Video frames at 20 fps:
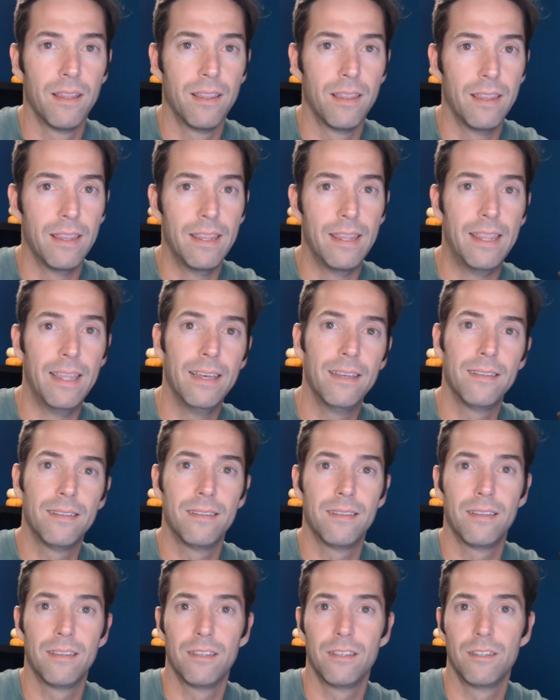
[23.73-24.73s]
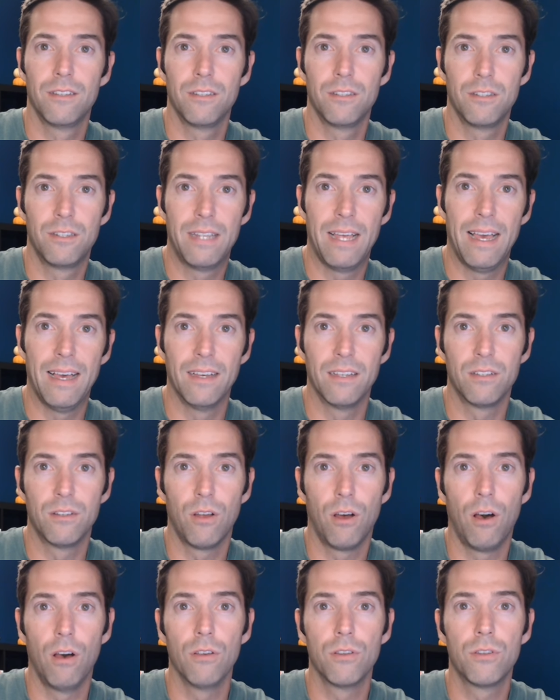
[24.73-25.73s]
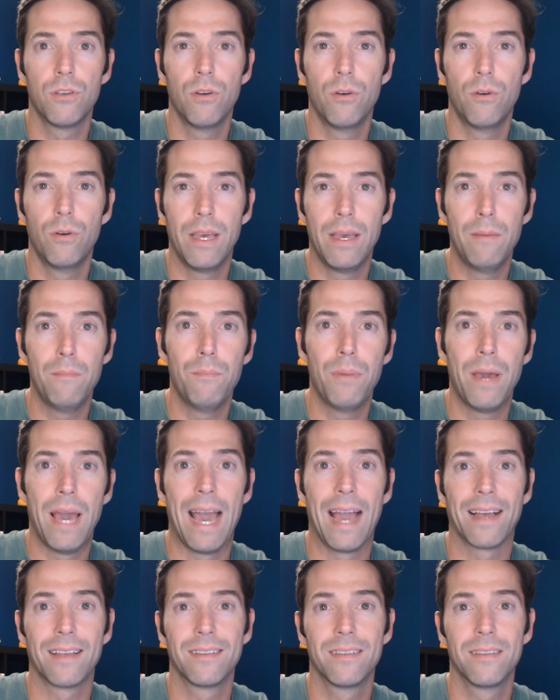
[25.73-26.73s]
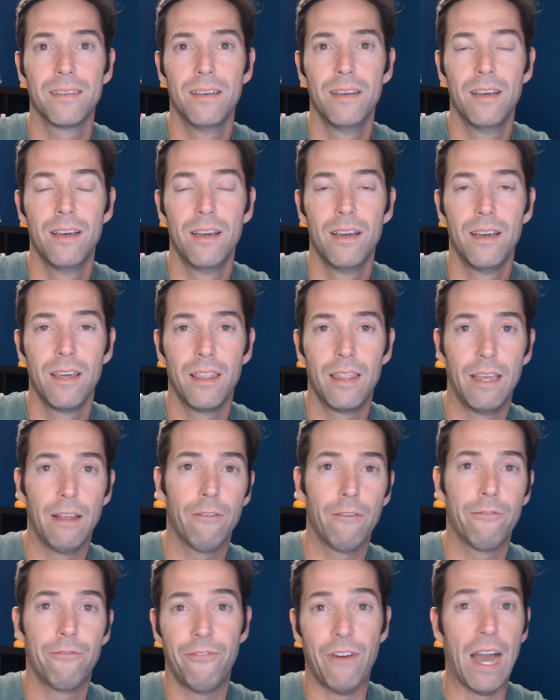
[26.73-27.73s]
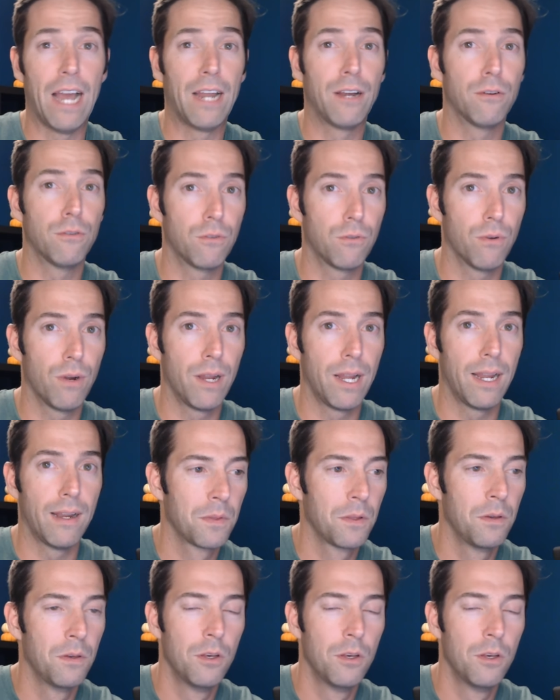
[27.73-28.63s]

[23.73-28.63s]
This test also impacts their final grade.